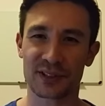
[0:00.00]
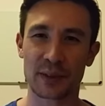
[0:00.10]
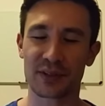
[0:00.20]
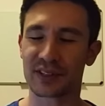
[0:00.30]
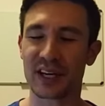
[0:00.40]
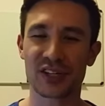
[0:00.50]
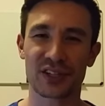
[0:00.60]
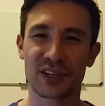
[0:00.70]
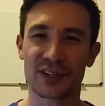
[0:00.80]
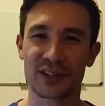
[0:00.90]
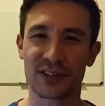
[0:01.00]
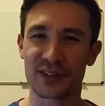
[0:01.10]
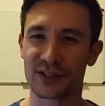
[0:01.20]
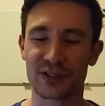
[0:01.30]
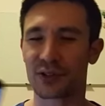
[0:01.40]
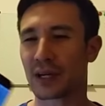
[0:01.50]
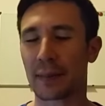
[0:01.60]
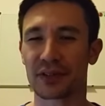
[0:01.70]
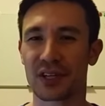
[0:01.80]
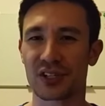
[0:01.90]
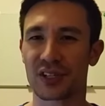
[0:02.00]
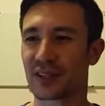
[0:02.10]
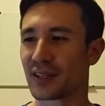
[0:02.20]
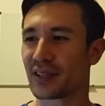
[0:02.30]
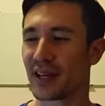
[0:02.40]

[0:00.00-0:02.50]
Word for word: stabilization, there's no competition.